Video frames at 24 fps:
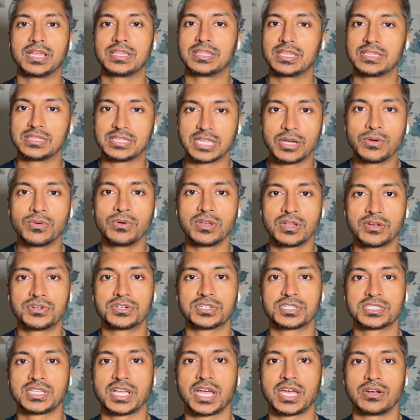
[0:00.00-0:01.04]
they will
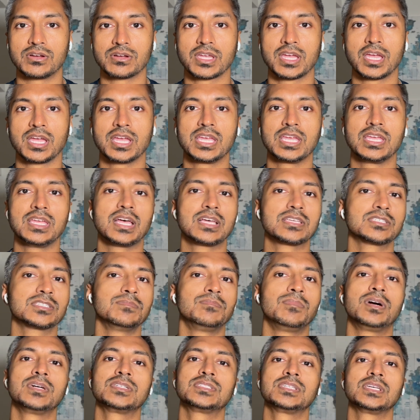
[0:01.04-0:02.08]
understand, okay? As
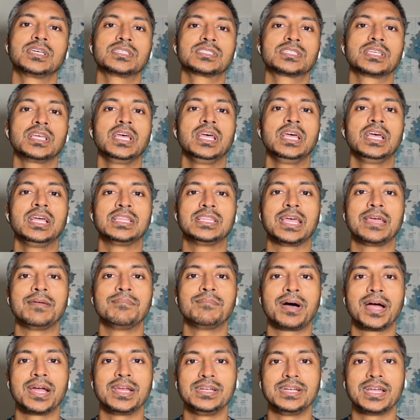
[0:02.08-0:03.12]
much as they
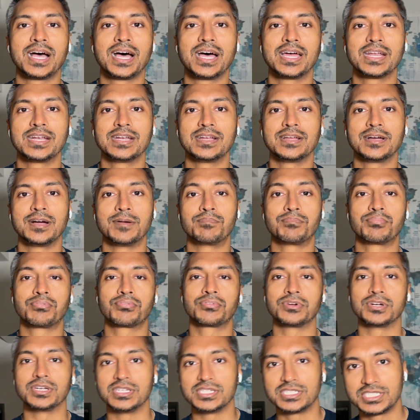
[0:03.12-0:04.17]
might not
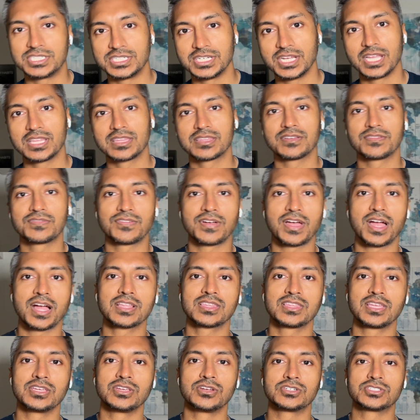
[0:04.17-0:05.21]
appreciate the fact
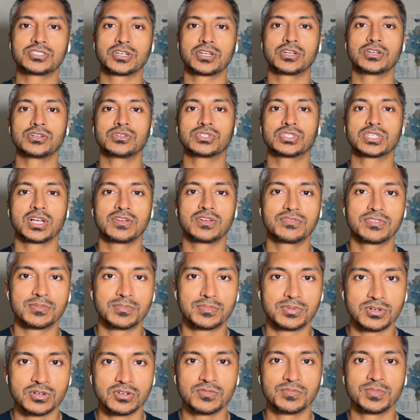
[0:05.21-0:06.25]
that you're trying to do
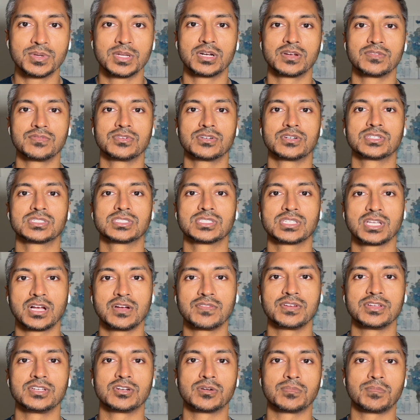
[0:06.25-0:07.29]
self-improvement of yourself
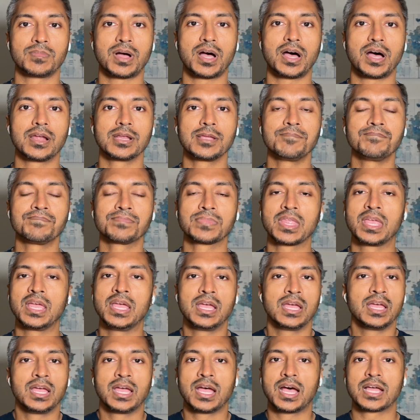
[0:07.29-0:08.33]
and your body.
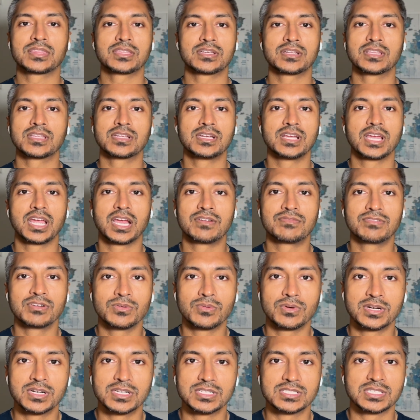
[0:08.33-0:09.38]
At the end of the day,
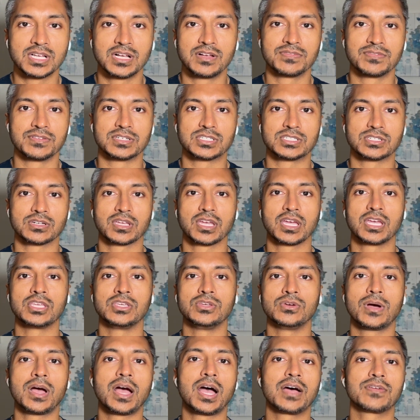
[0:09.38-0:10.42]
everyone is selfish, okay? You
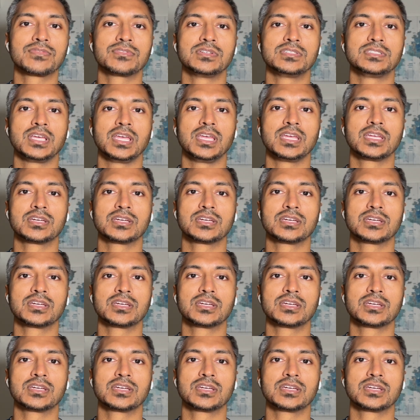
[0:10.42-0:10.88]
have to take